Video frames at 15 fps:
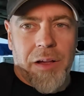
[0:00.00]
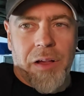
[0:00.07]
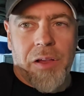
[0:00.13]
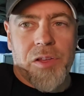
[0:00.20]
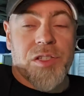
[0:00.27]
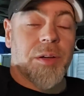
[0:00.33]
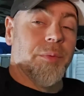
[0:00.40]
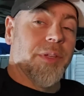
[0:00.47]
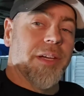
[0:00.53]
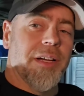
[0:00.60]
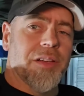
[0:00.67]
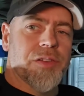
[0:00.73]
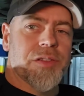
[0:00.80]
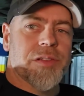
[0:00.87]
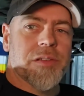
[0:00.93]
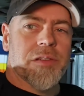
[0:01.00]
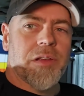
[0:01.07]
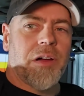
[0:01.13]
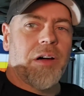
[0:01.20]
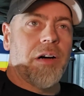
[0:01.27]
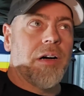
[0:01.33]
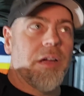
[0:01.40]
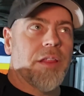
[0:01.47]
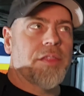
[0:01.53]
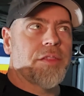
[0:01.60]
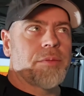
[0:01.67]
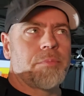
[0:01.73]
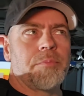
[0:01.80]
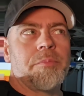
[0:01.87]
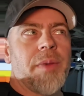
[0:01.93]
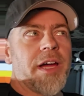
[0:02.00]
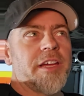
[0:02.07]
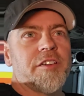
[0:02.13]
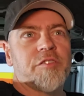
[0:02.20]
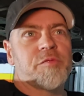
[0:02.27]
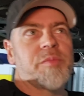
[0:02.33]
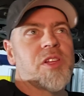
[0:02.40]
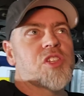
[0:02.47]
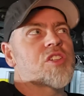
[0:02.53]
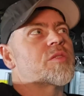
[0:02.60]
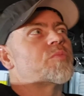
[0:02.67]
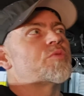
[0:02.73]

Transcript: Something else I may have mentioned